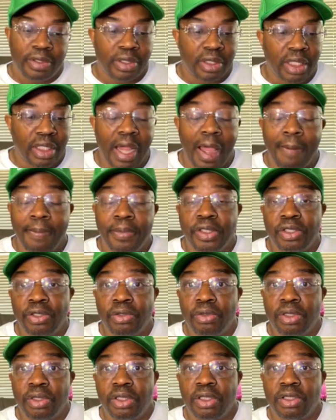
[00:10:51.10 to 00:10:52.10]
an
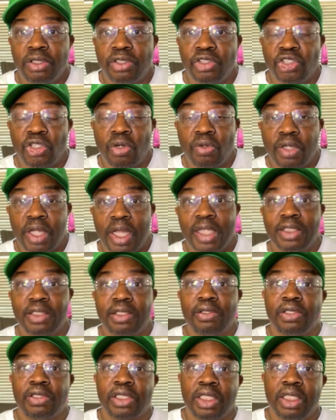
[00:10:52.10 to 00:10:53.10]
opportunity to showcase
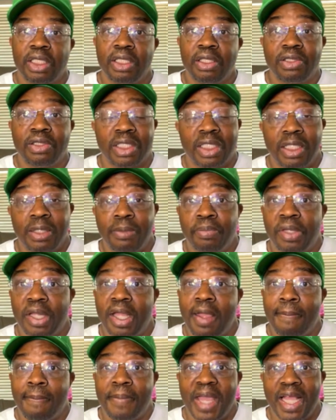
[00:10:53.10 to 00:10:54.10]
their skills and keep
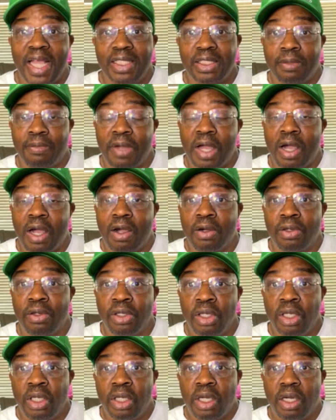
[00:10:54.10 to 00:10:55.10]
playing
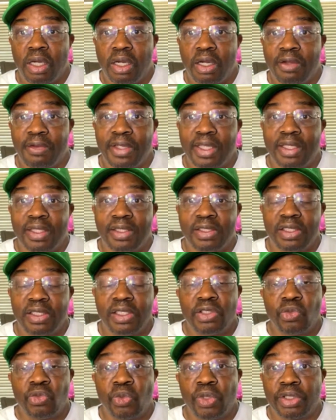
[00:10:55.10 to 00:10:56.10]
basketball in the
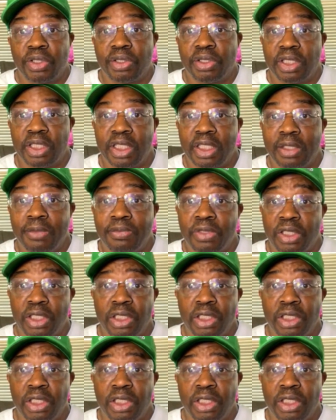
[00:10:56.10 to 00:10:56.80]
season with their teams.